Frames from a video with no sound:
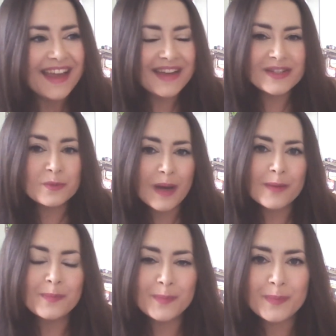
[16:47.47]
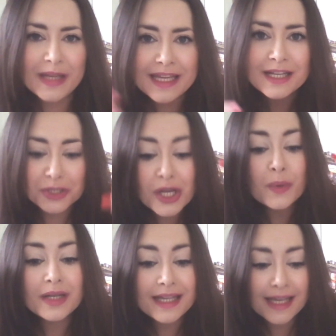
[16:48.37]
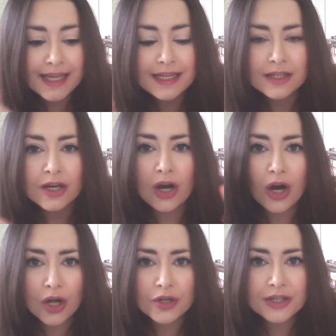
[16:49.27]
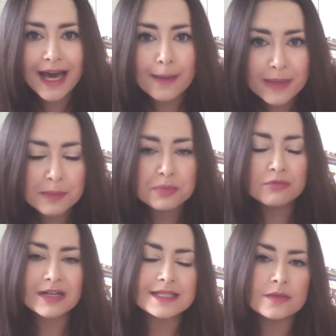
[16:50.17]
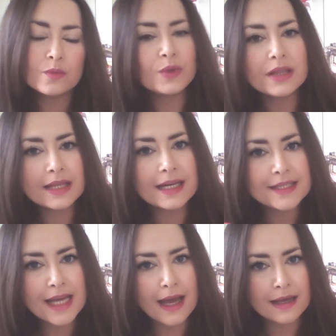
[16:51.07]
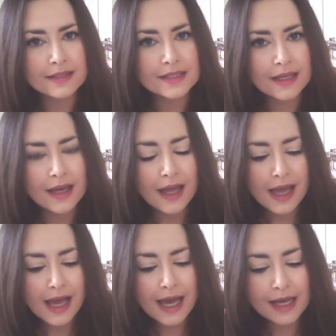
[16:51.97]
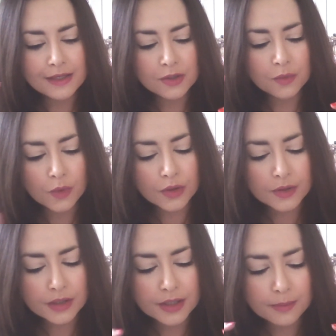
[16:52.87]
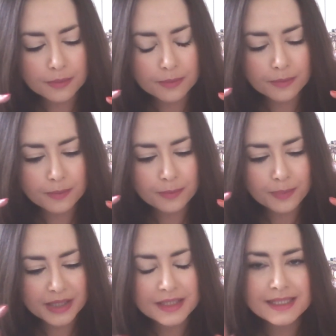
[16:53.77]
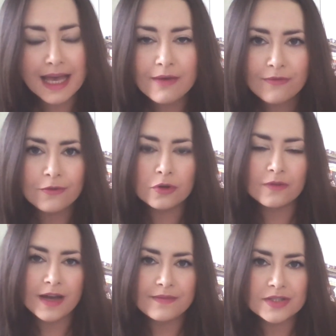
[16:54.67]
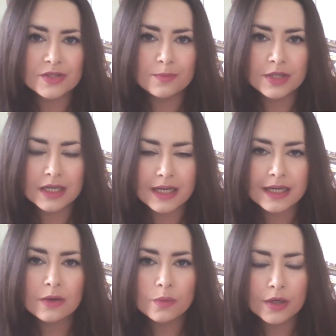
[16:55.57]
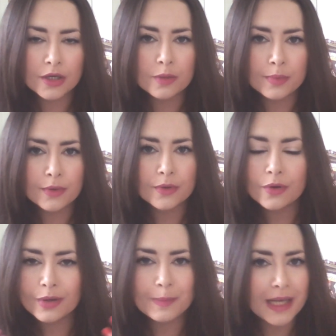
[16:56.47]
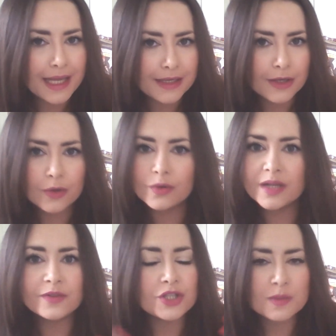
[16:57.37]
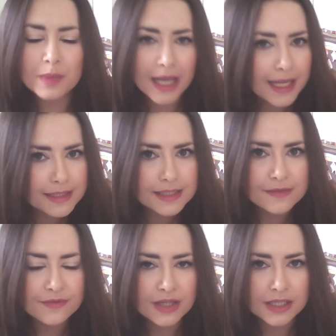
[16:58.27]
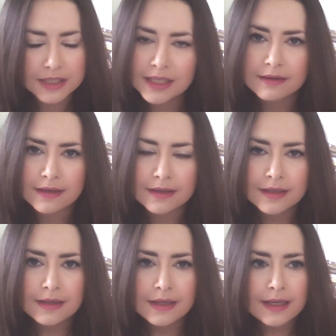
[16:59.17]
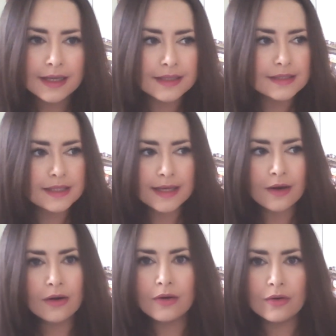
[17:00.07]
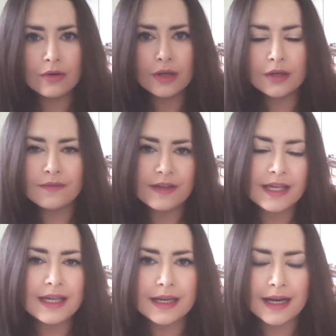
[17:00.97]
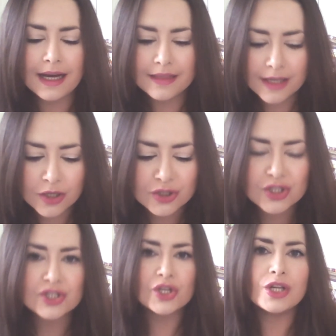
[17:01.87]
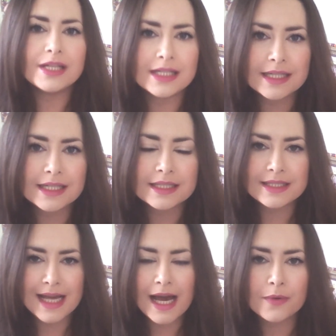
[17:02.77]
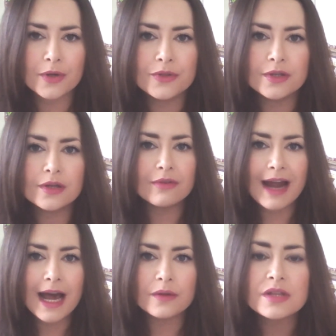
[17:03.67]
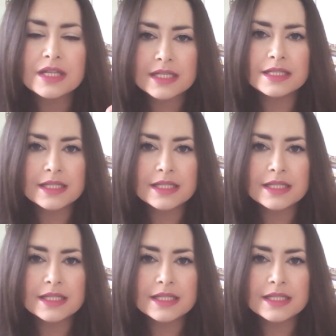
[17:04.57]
It's by being totally in on that, being present with that task. And what can be the downfall of having something like a workbook or a planner or even just plans for the year is they are all over here and they aren't solidly down on the ground. This